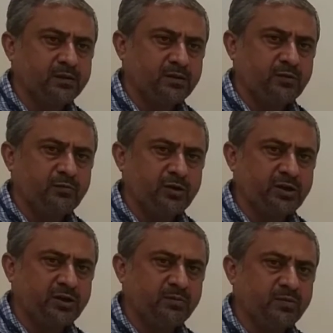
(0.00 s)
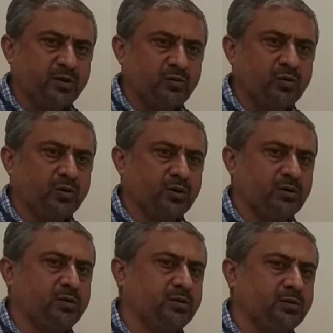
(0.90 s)
If your incomes are good,
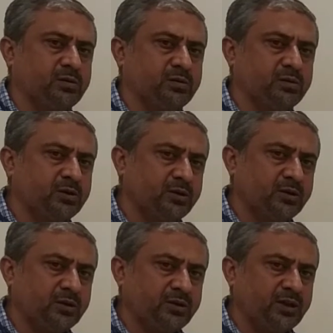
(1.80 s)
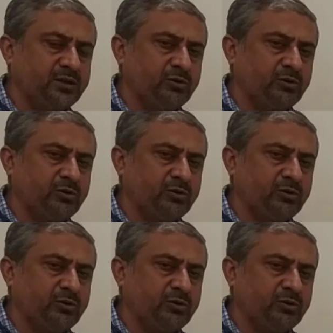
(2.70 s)
then